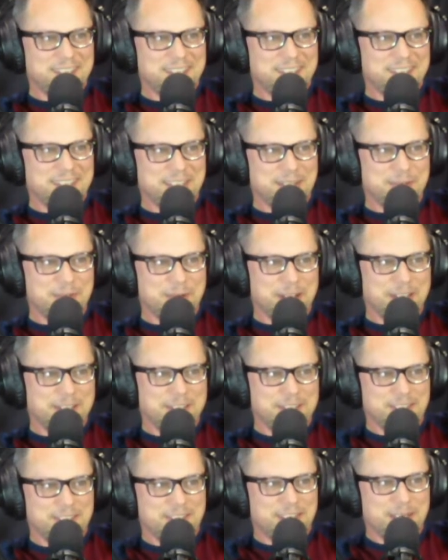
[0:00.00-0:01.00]
anyway,
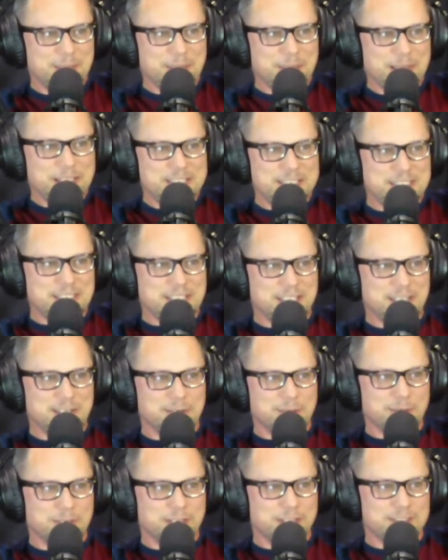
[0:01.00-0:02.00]
let's see
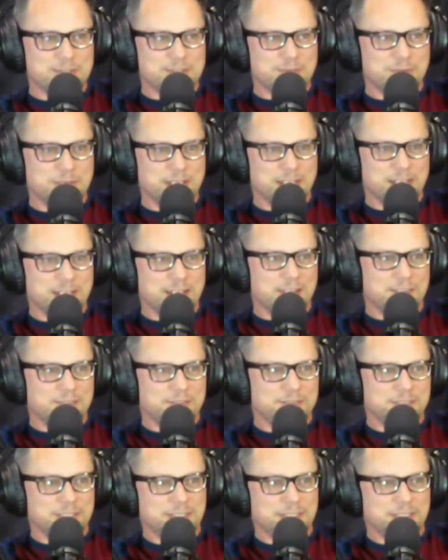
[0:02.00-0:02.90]
here. What else do we have?